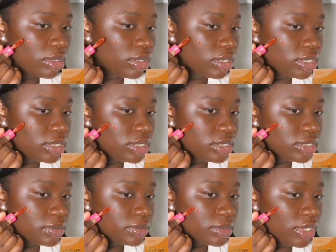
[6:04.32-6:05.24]
Literally
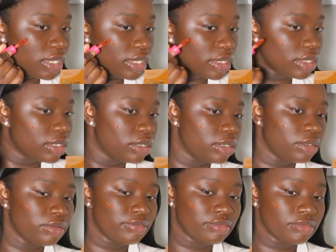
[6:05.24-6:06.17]
just look like,
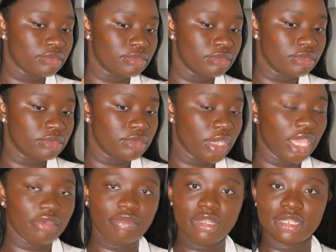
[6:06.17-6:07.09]

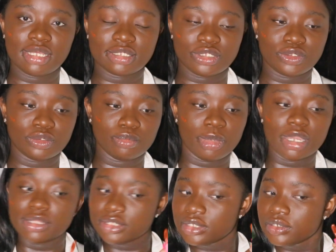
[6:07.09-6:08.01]
even that's too
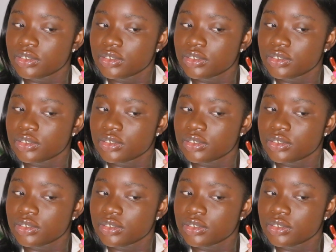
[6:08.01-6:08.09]
much.